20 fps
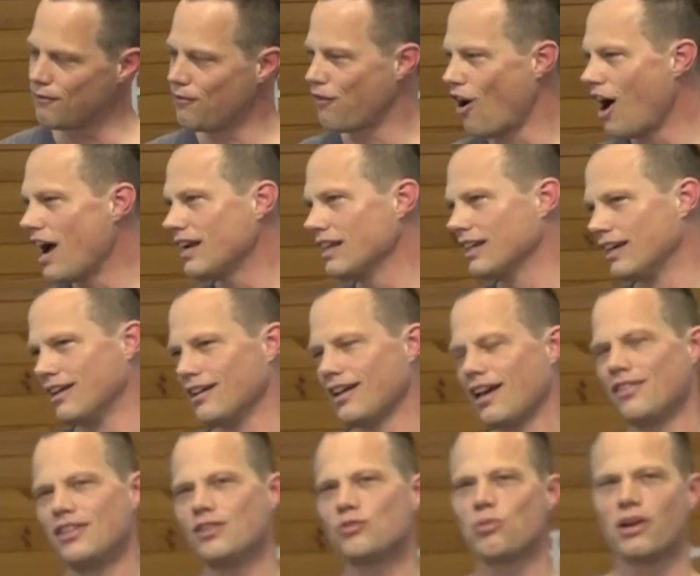finally,
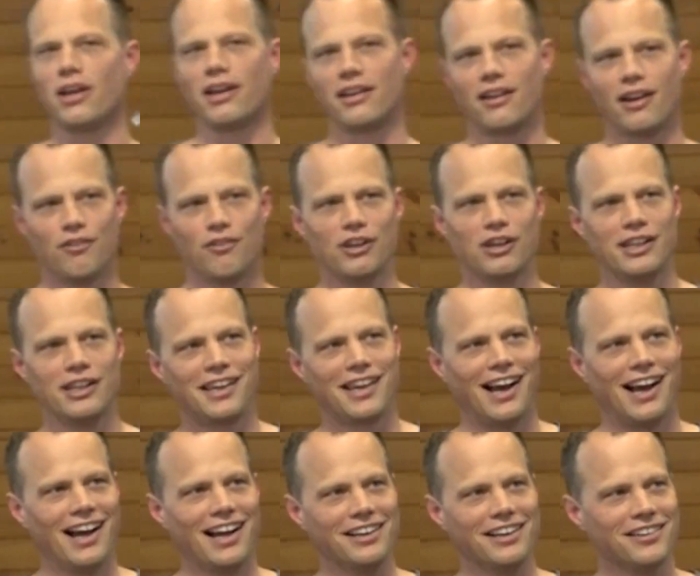and this one I really
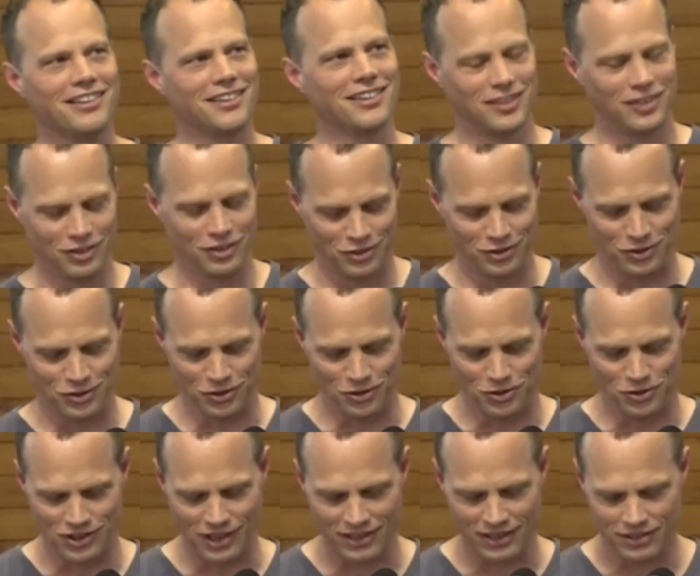can't do
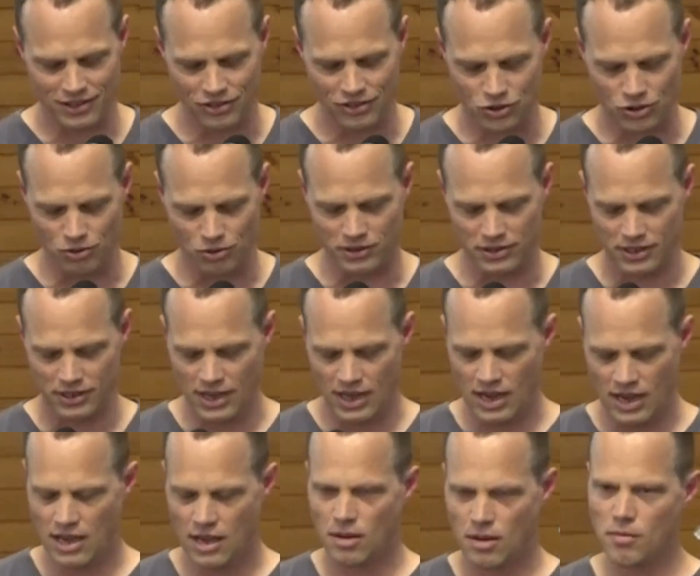justice to, is
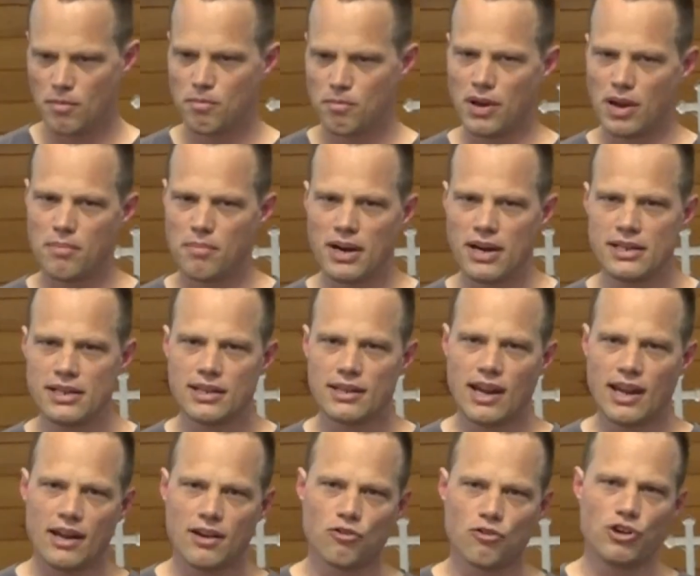Benedict
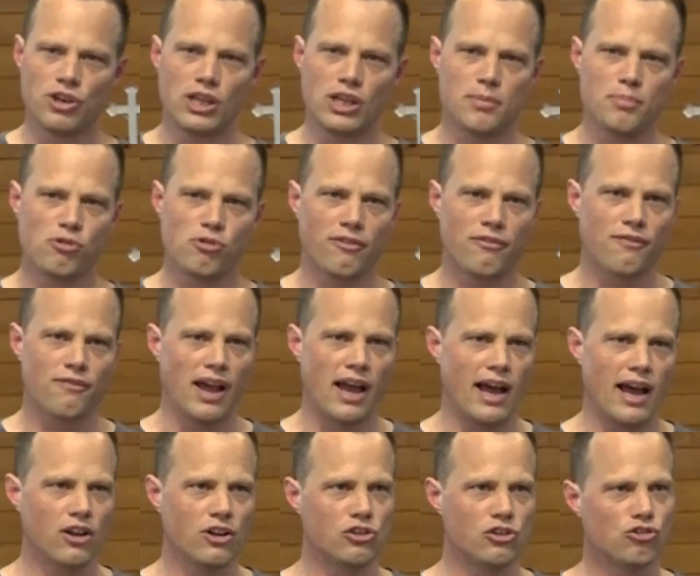had a really
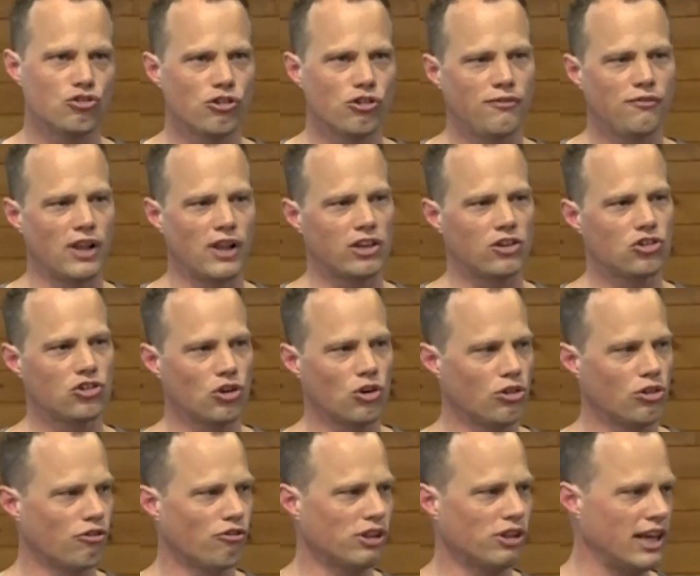profound reflection on
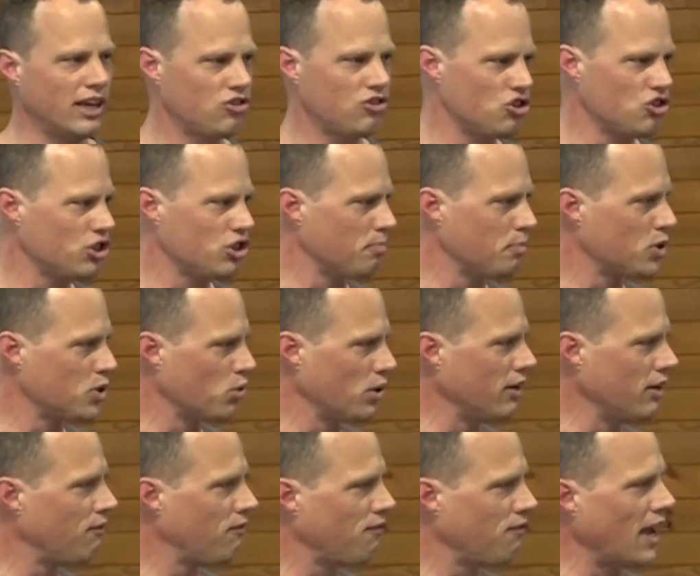the relationship
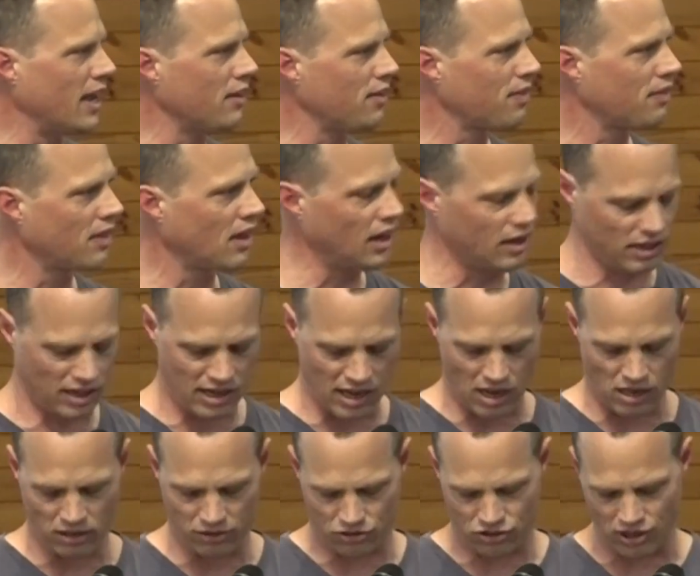between faith and
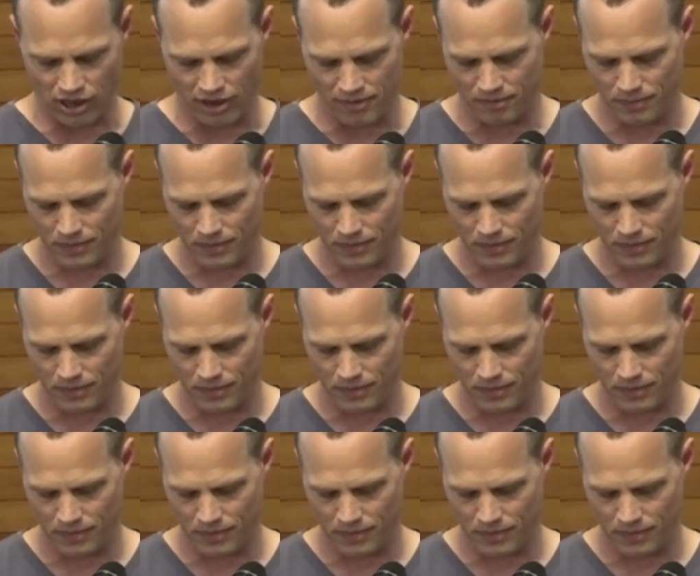culture.